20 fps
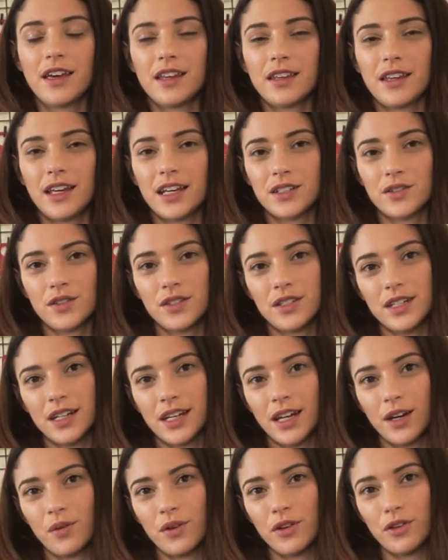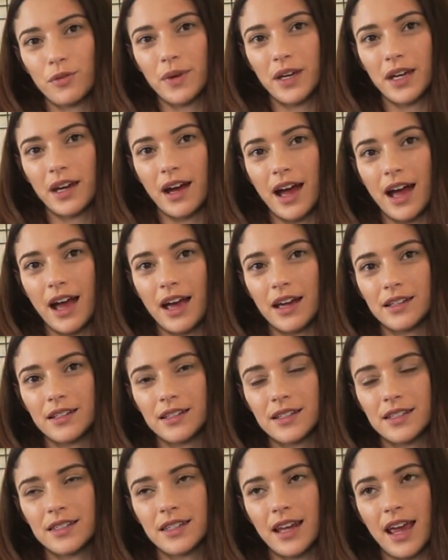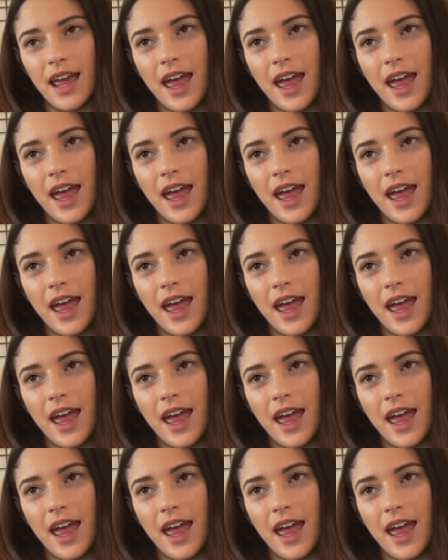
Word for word: Thanks for sticking with me, guys,